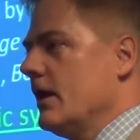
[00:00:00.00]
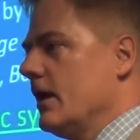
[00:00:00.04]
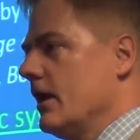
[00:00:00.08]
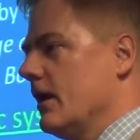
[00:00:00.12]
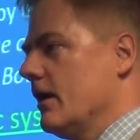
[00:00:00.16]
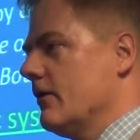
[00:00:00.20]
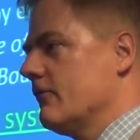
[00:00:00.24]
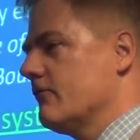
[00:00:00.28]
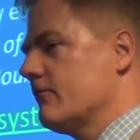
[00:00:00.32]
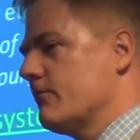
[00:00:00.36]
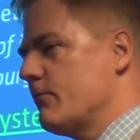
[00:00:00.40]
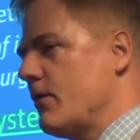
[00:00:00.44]

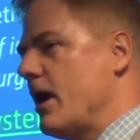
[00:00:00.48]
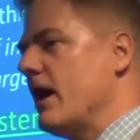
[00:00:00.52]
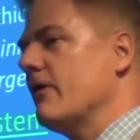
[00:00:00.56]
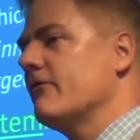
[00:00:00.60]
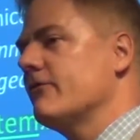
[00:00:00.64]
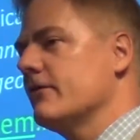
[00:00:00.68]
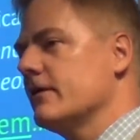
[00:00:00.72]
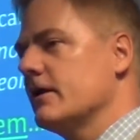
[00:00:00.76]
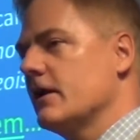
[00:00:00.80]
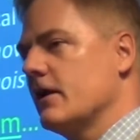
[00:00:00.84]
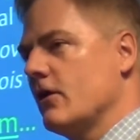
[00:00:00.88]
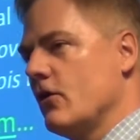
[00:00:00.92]
have
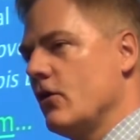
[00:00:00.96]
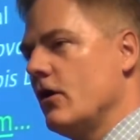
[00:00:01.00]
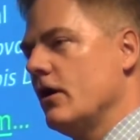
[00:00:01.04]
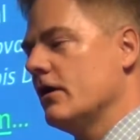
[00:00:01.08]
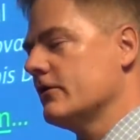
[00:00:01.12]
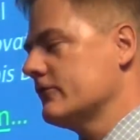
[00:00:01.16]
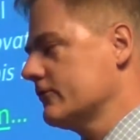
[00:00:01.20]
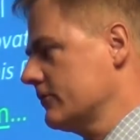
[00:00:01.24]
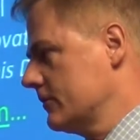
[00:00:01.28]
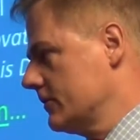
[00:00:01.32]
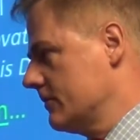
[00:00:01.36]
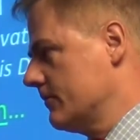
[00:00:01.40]
profit and
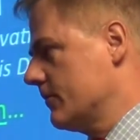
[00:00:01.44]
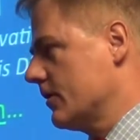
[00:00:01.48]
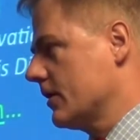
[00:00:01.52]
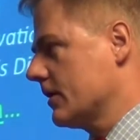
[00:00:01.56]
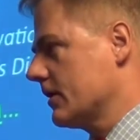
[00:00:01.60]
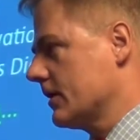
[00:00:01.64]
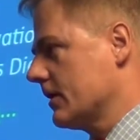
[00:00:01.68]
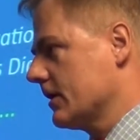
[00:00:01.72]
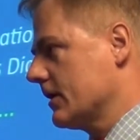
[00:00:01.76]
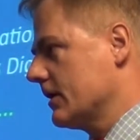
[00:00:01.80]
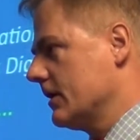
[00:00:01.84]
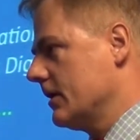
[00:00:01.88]
loss in the
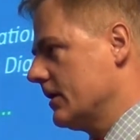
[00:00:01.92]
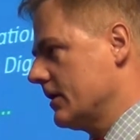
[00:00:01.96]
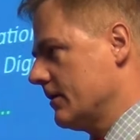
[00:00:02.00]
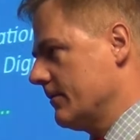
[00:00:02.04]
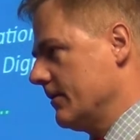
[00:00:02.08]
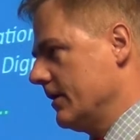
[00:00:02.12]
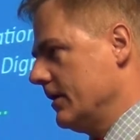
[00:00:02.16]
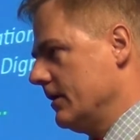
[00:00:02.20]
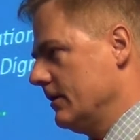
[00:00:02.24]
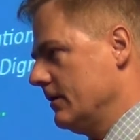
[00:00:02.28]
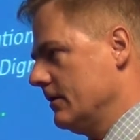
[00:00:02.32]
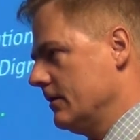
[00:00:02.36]
market
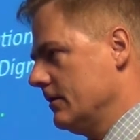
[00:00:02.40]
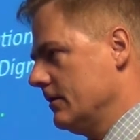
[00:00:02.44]
economy.